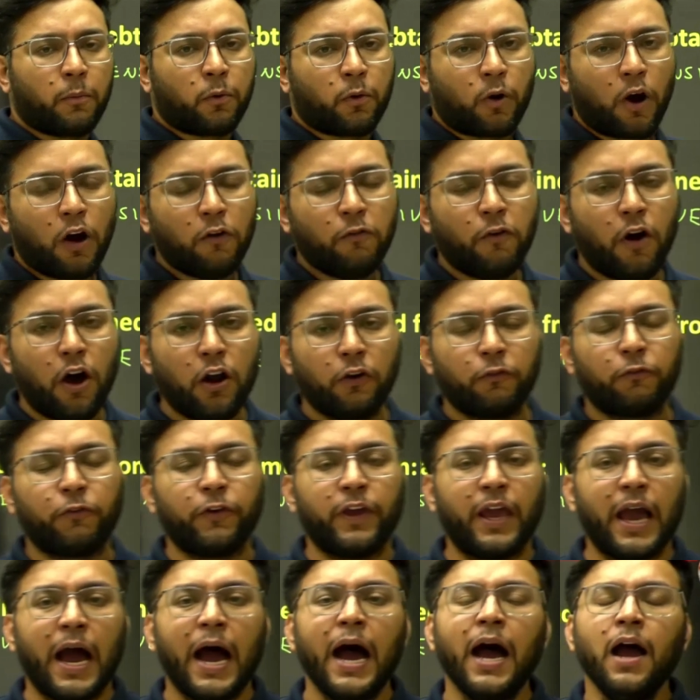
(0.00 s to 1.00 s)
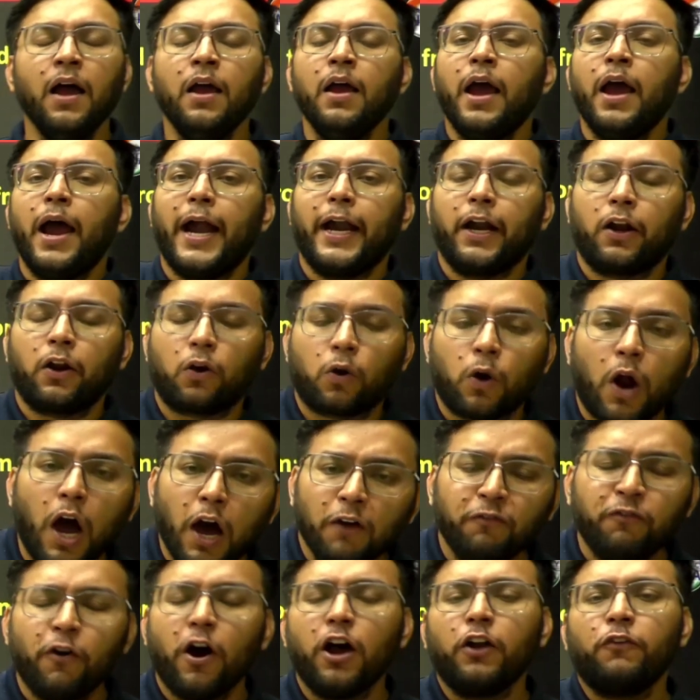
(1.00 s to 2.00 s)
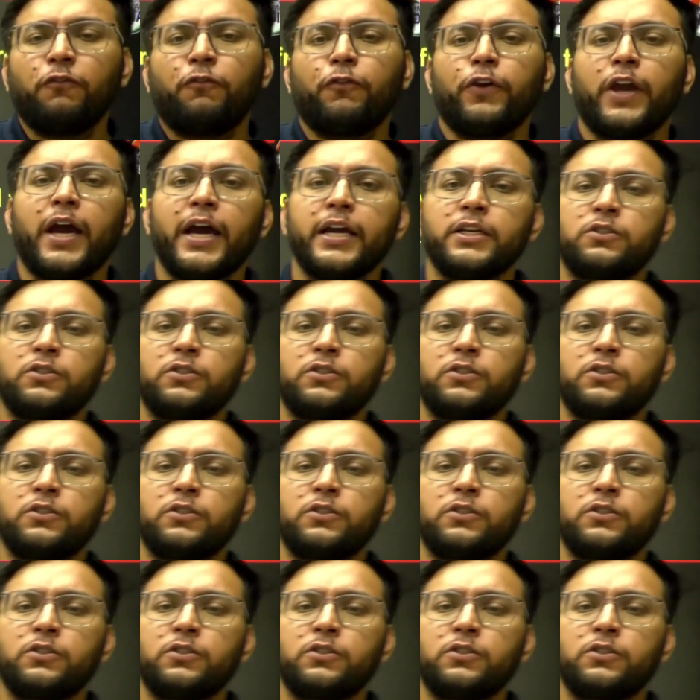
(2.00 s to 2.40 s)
raw wolfia, And raw wolfia